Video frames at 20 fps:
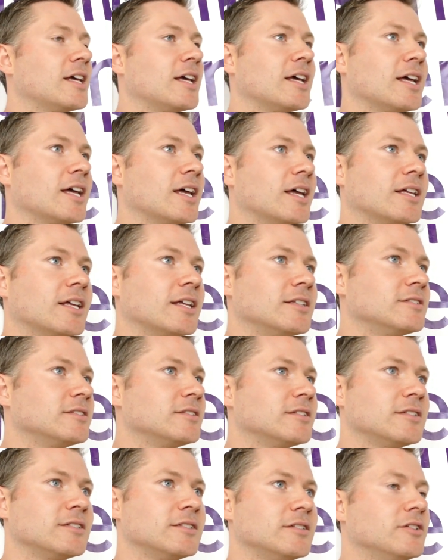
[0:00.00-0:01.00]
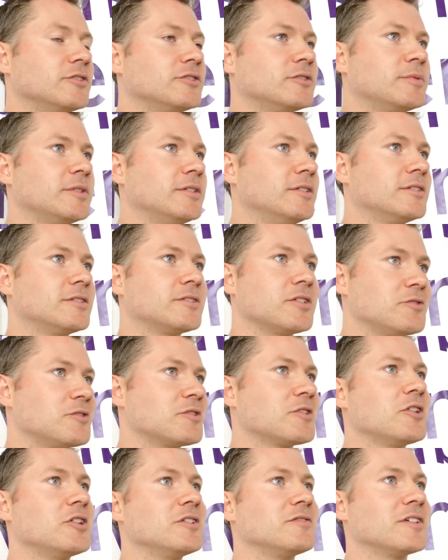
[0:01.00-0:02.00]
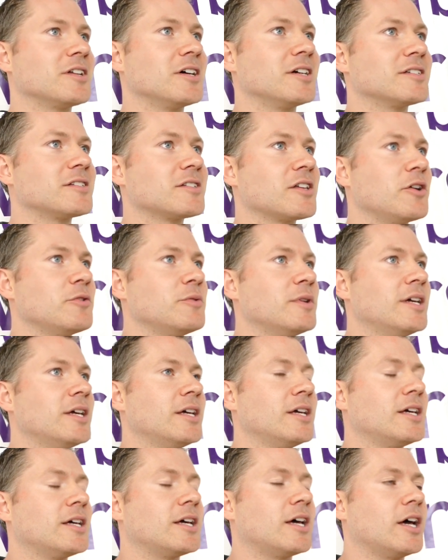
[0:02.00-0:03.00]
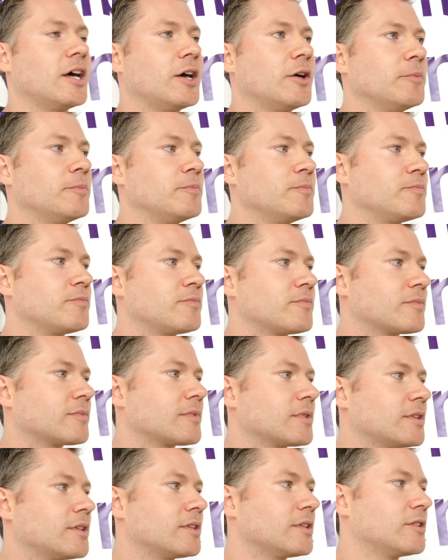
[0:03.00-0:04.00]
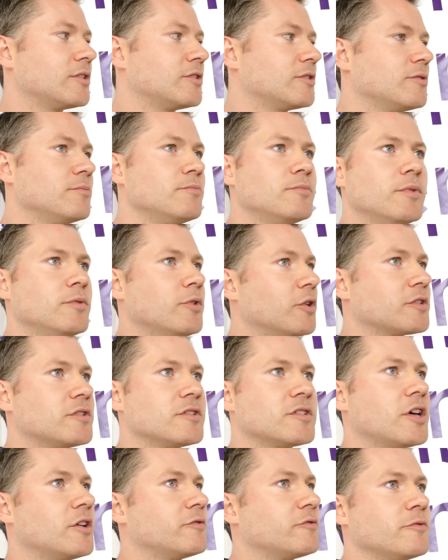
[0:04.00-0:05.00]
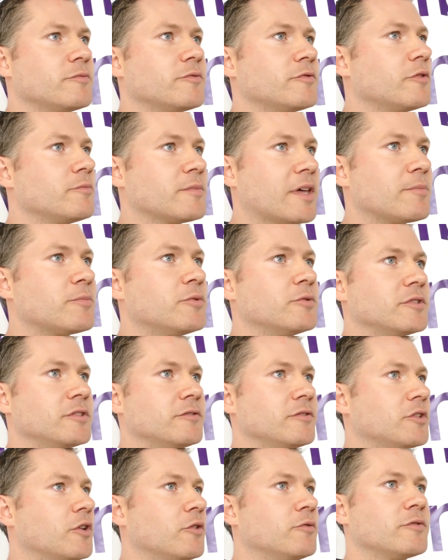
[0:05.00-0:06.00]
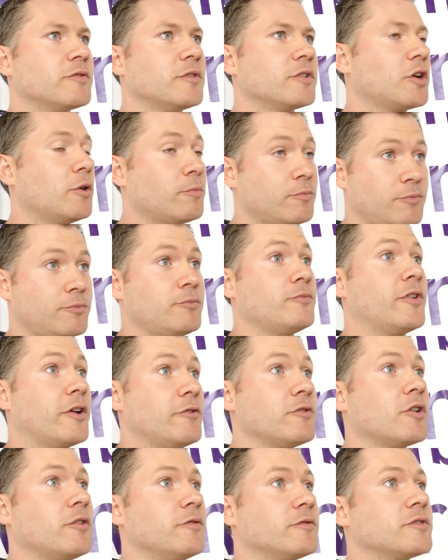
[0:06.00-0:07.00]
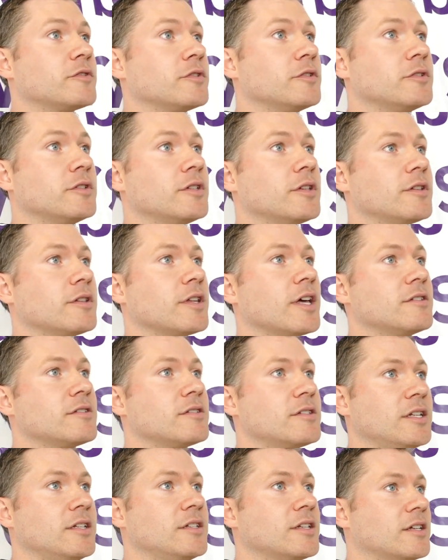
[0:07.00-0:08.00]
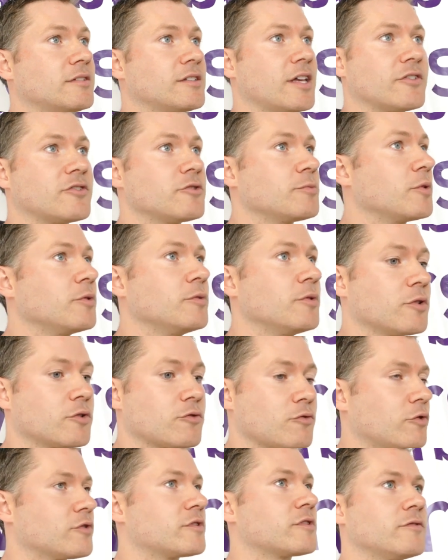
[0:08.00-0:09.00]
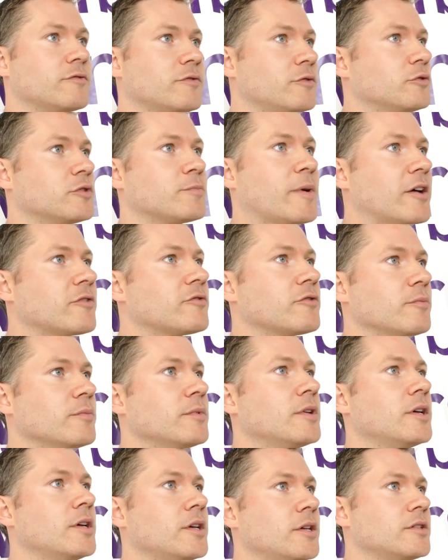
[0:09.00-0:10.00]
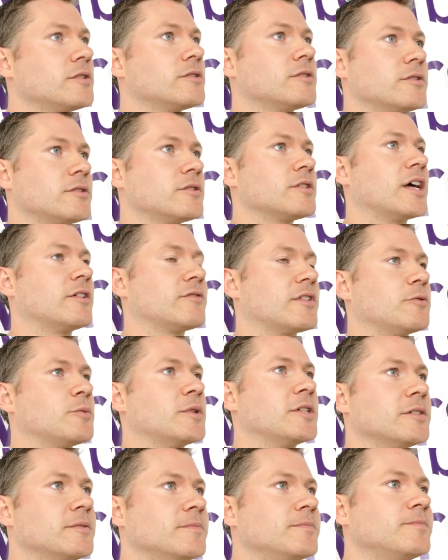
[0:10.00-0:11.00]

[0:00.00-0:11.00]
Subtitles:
to be toe-to-toe, if you like. So not concerned from that point of view. Very confident that Dillian has the attribute across the full spectrum to have that win.